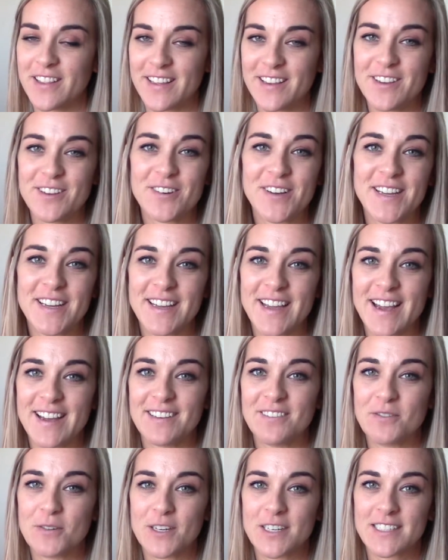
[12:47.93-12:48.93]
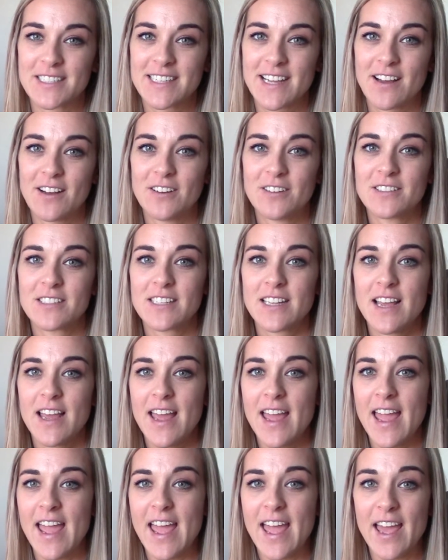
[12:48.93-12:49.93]
that you can get more sales
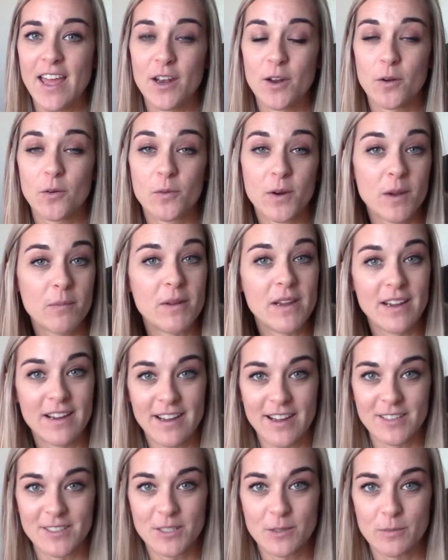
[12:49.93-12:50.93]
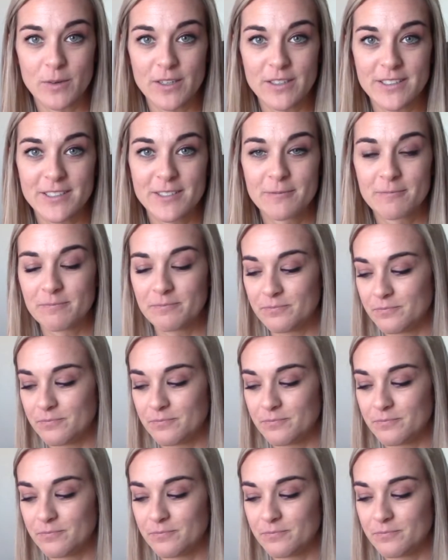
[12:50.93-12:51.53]
and repeat customers.